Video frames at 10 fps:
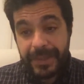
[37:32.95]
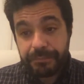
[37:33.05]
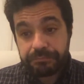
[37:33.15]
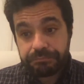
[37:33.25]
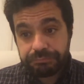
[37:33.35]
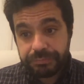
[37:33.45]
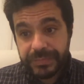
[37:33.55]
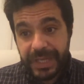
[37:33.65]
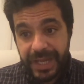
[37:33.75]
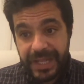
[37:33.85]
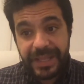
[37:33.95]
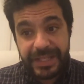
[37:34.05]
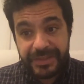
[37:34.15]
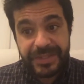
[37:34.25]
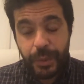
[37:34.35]
I mean, an
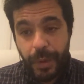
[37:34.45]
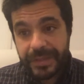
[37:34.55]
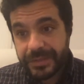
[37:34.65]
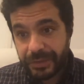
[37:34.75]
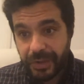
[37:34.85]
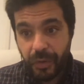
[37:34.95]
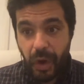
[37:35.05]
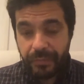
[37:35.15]
interesting question, though.